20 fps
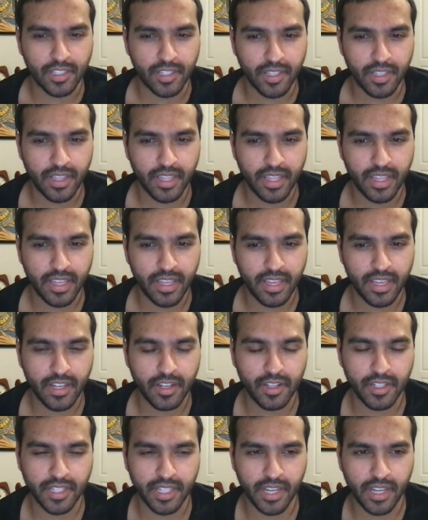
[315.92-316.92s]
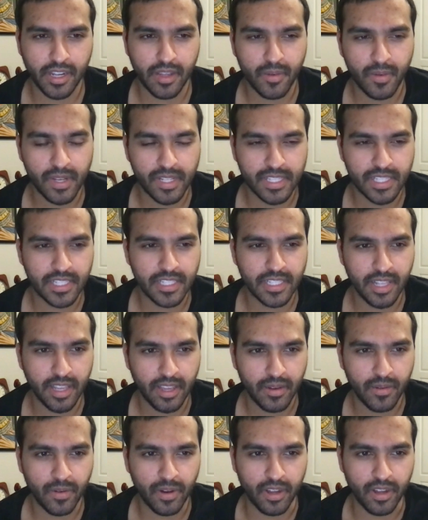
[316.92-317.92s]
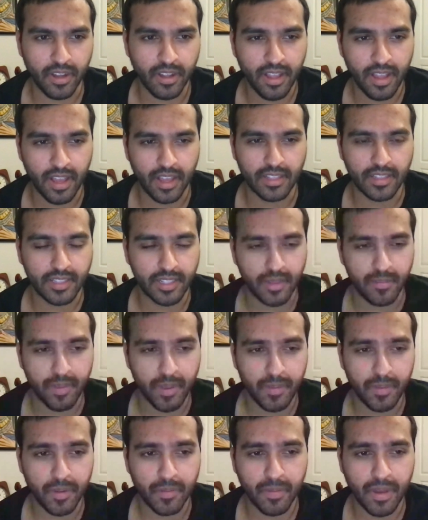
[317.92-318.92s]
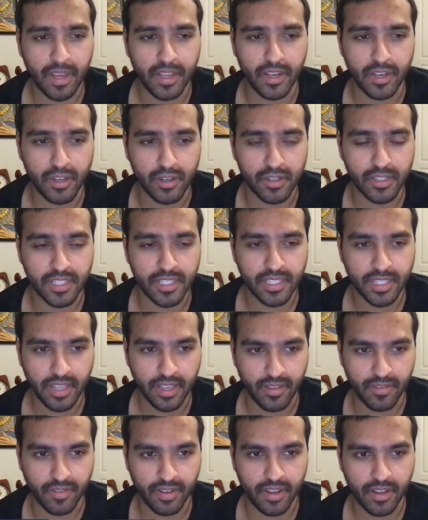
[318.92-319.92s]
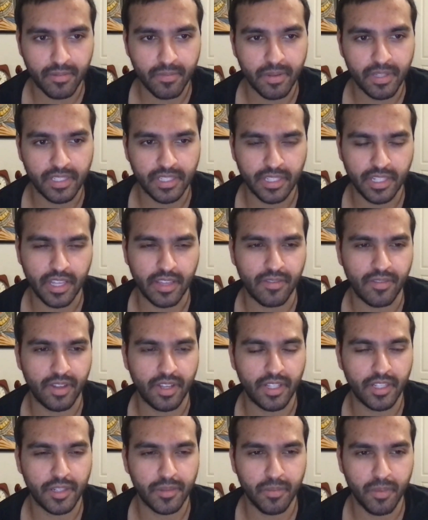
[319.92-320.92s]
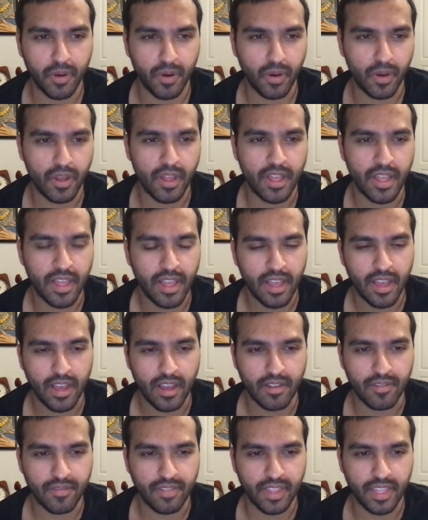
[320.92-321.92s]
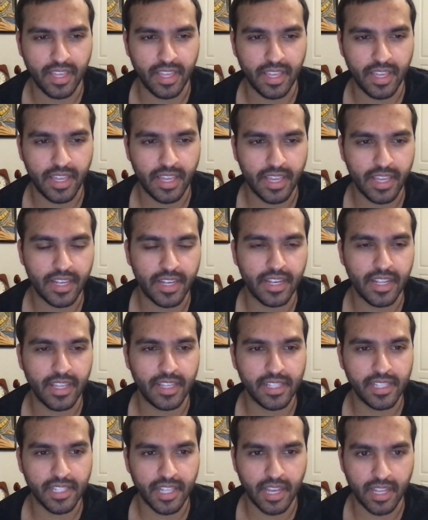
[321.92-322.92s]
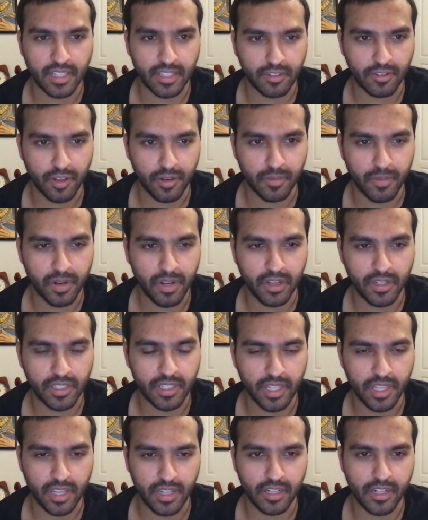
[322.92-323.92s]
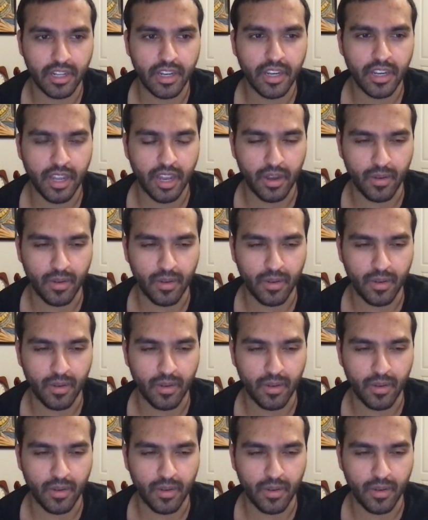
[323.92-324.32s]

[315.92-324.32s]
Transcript: so the Hindustani word sewa, and some people might know seva, but seva is more of the Hindi Sanskrit pronunciation.